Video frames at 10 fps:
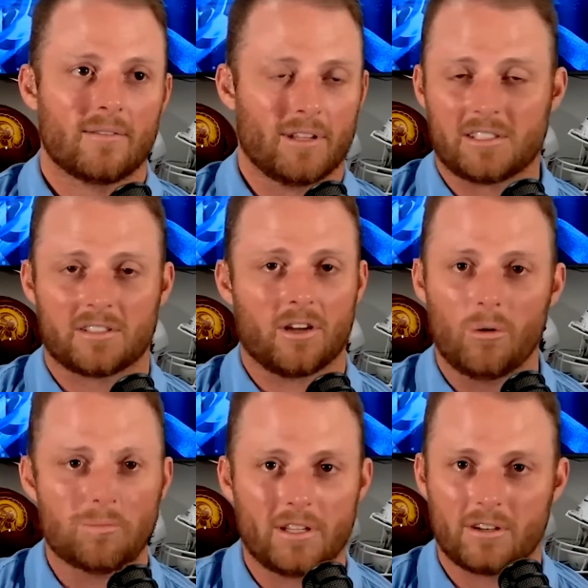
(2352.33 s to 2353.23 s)
But let's just
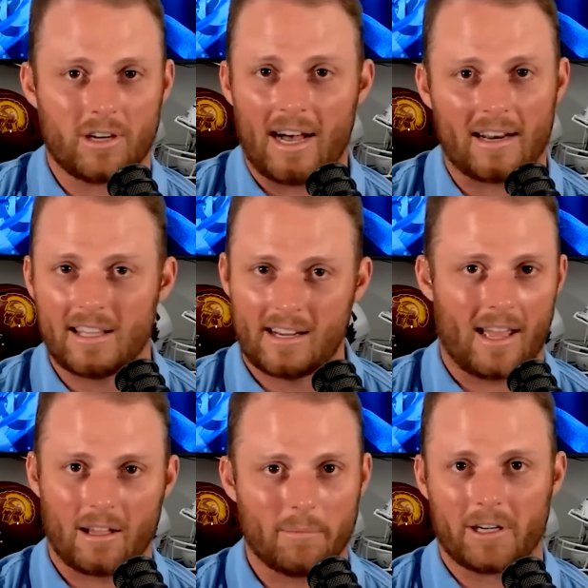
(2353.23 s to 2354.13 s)
hope that you're not in a
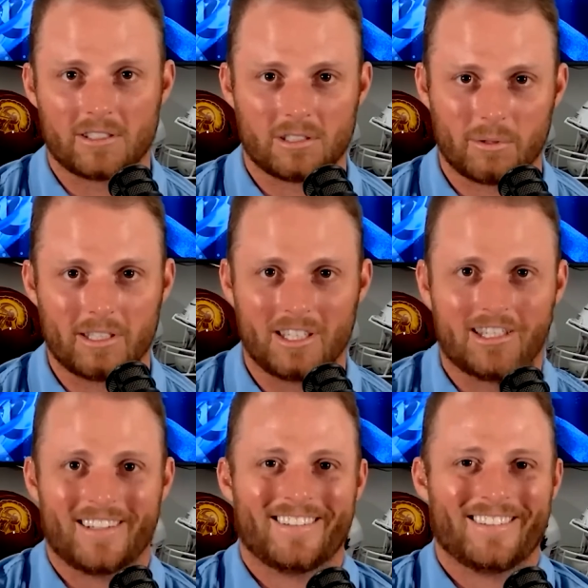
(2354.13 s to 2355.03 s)
Hail Mary situation,
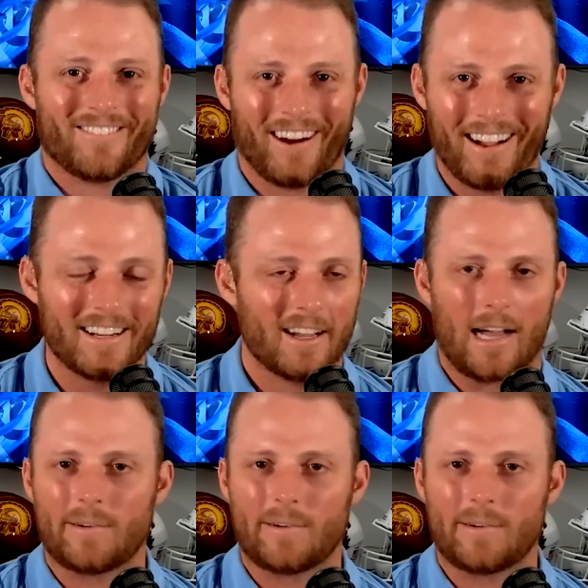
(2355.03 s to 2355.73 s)
right?